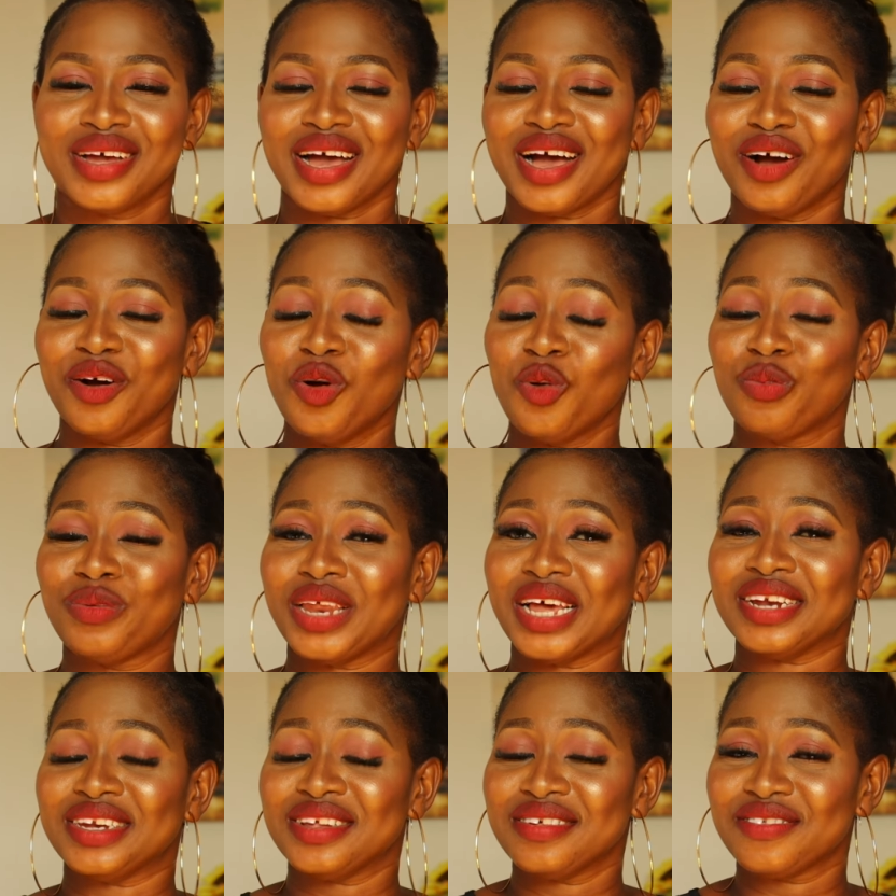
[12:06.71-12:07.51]
I hope
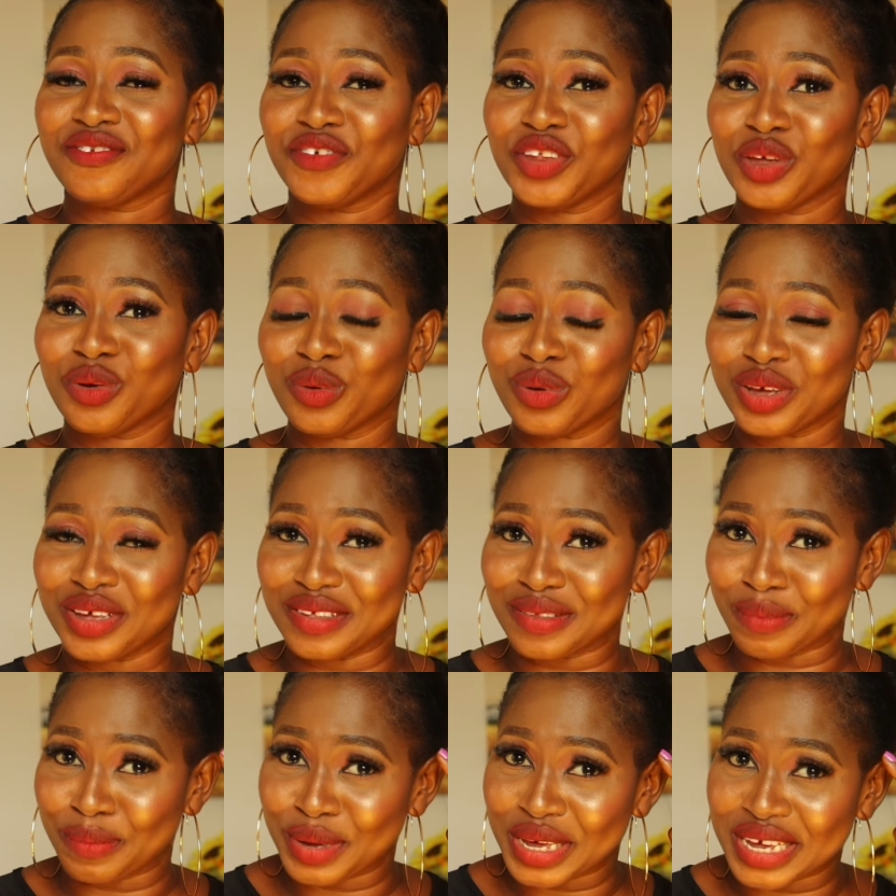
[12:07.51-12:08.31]
that this video
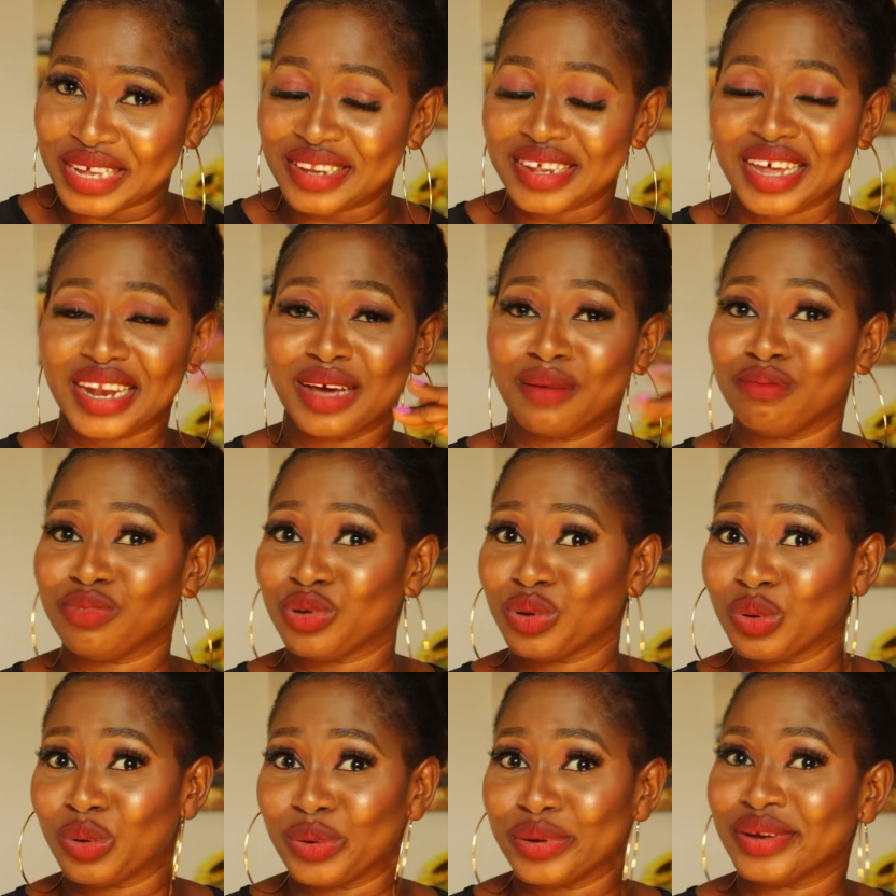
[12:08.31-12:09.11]
is made and I'm
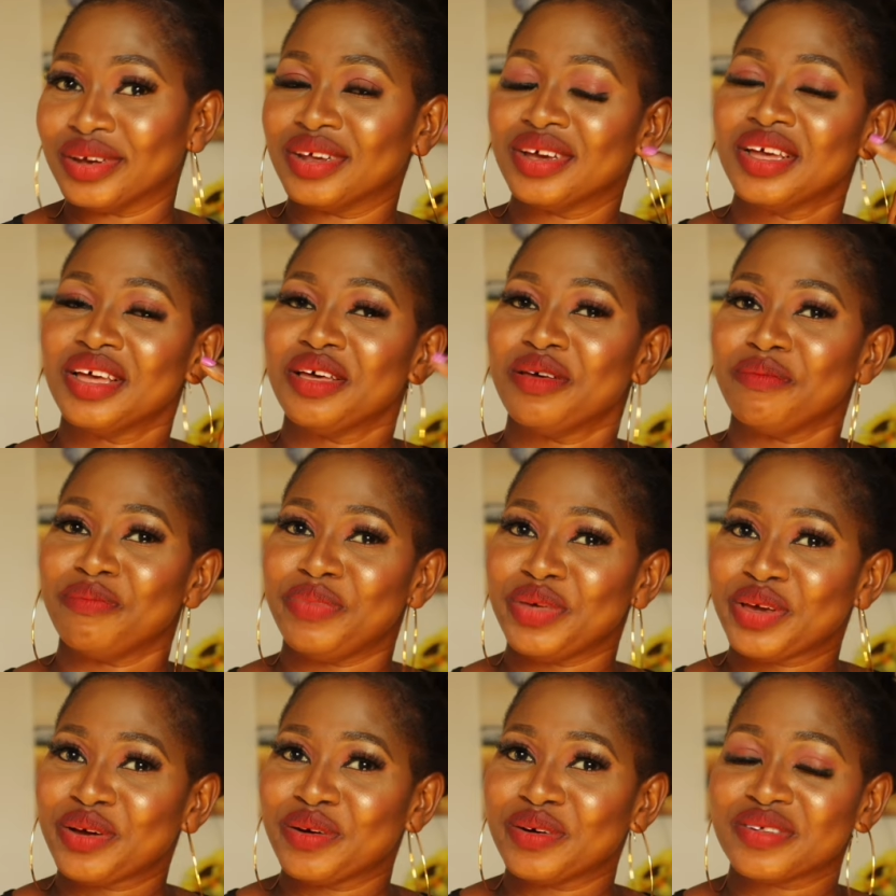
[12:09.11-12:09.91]
done,
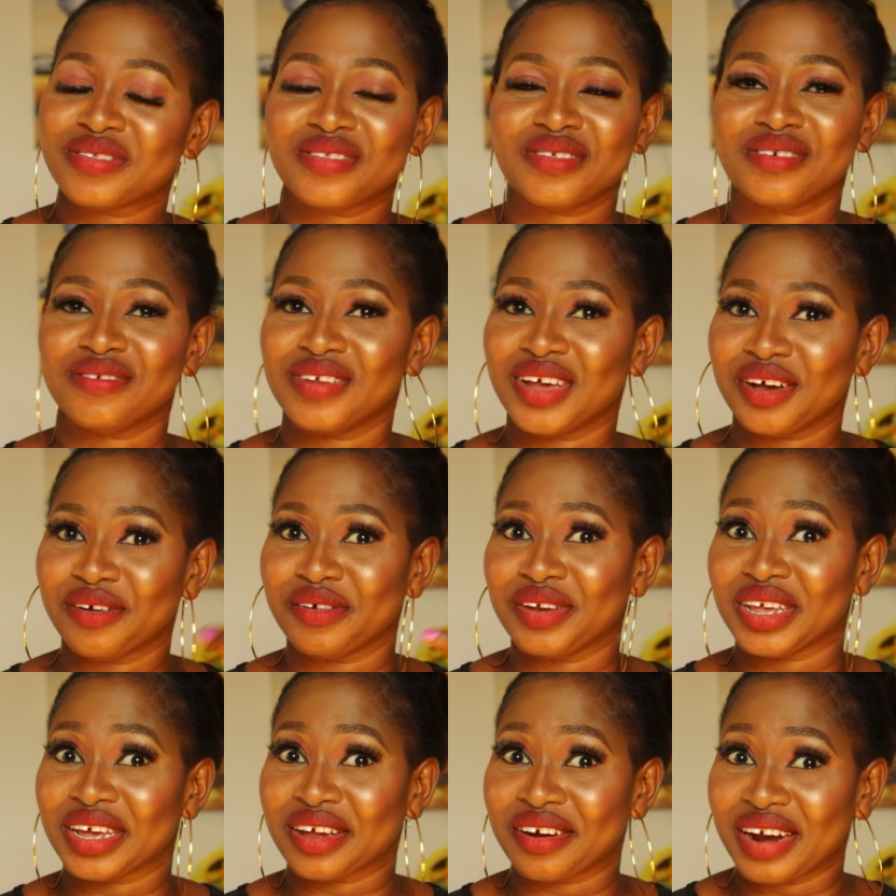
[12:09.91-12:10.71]
because when I
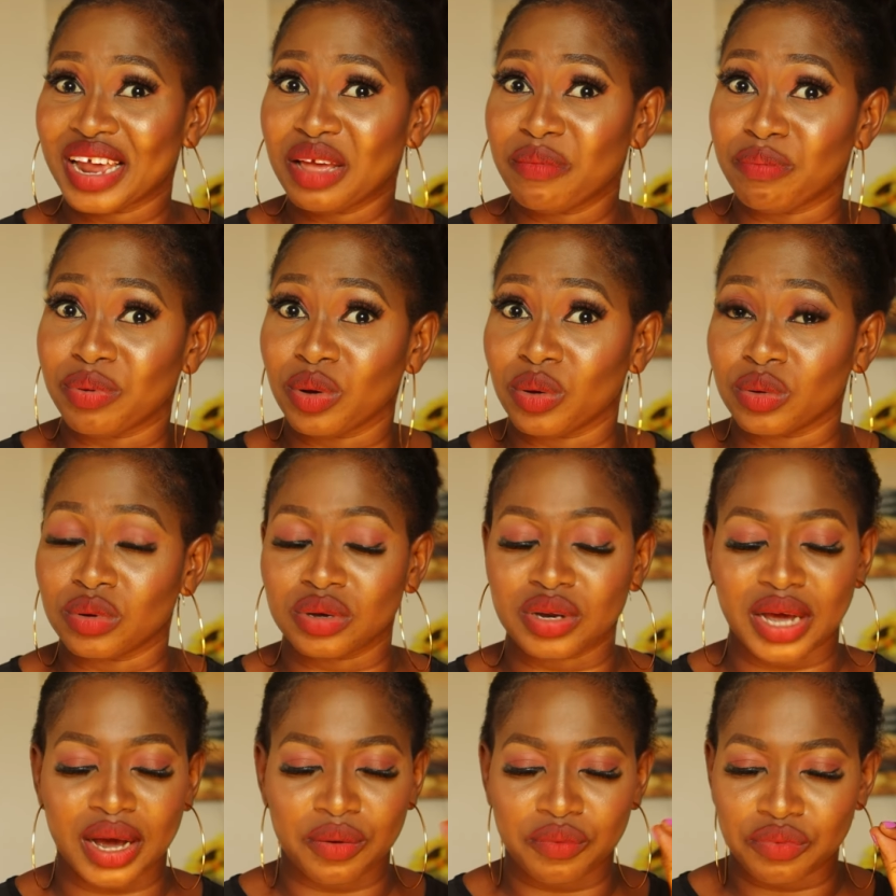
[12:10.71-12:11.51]
go to cry
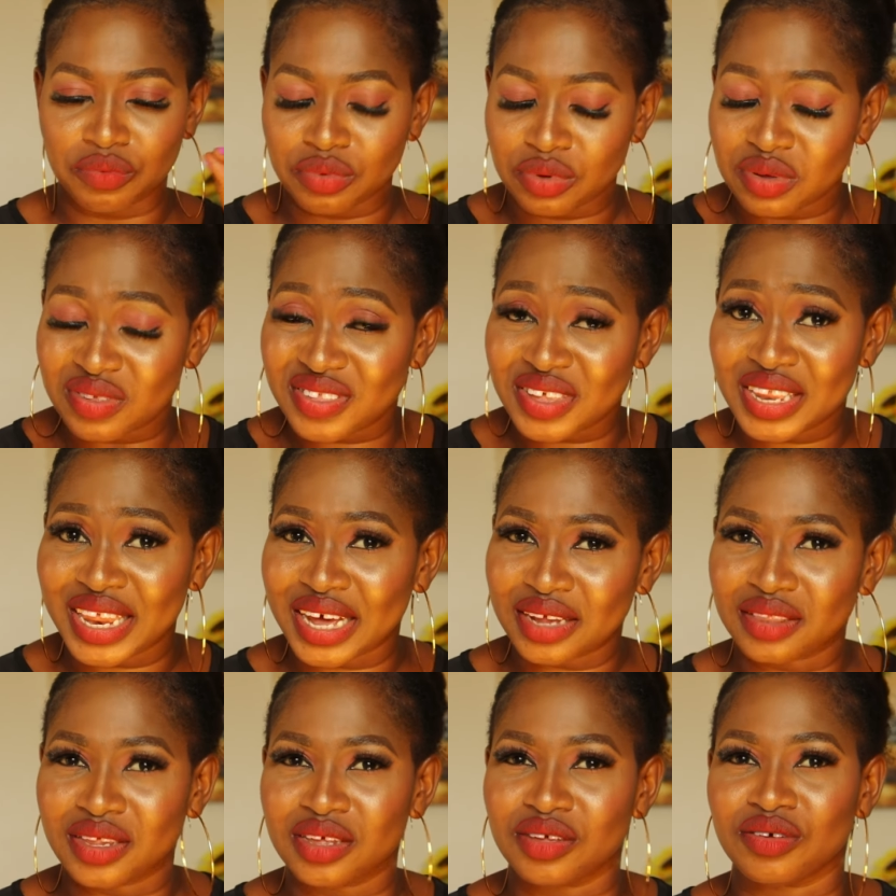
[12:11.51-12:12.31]
blood, you see
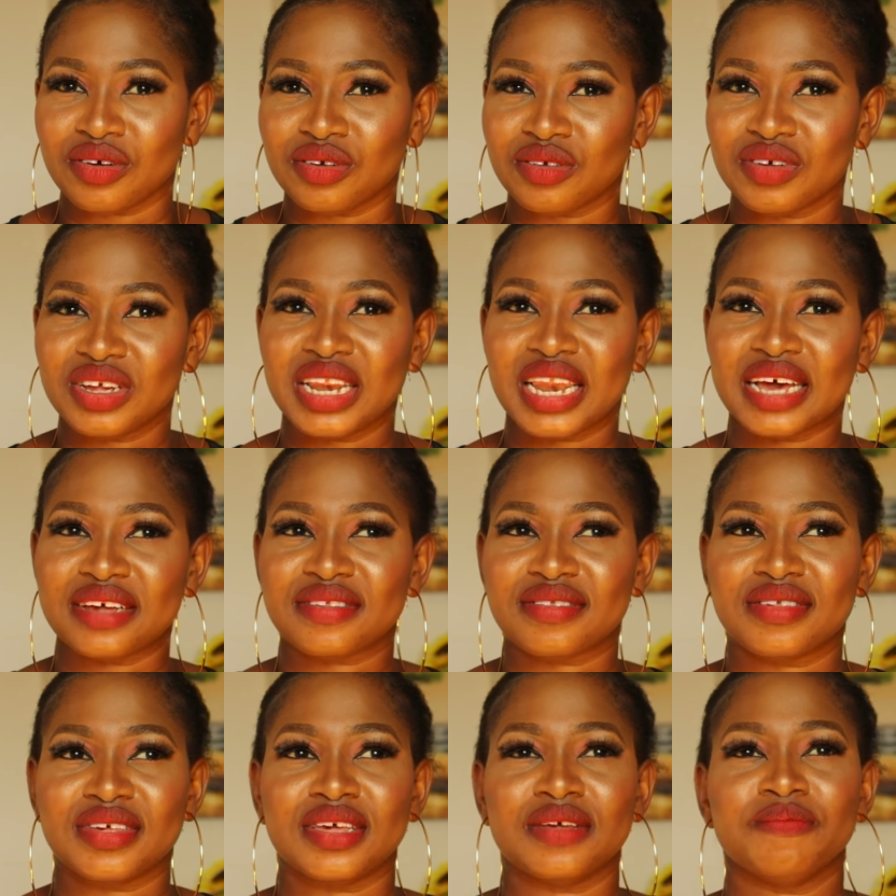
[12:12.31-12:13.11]
that thing you're doing
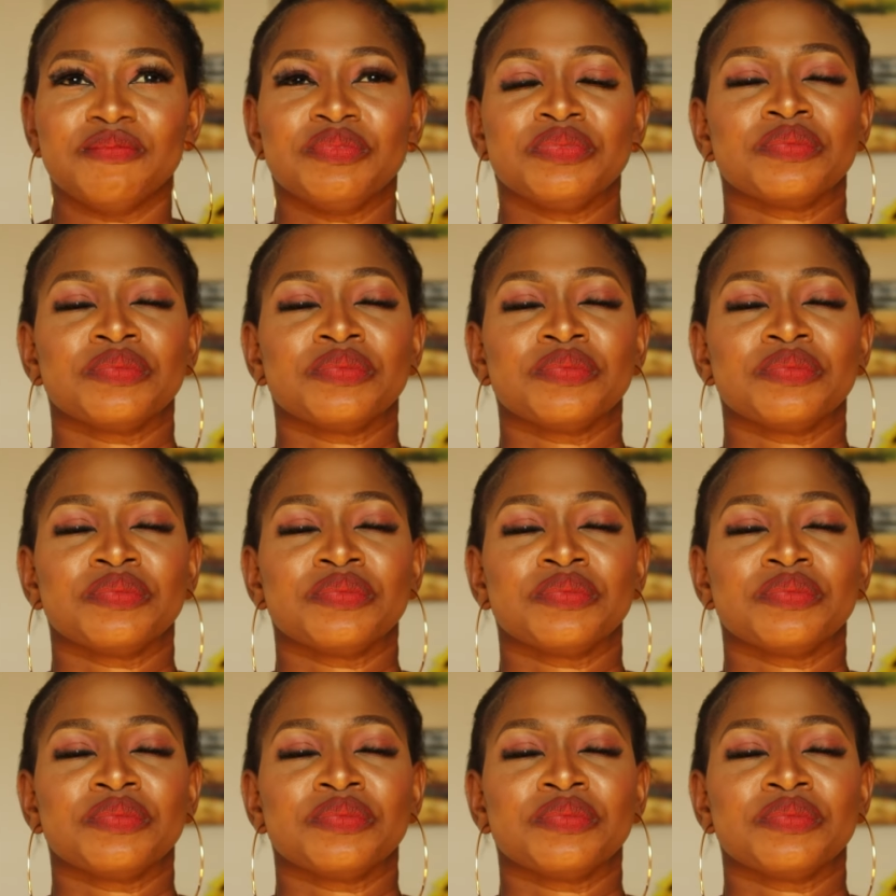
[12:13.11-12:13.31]
last year.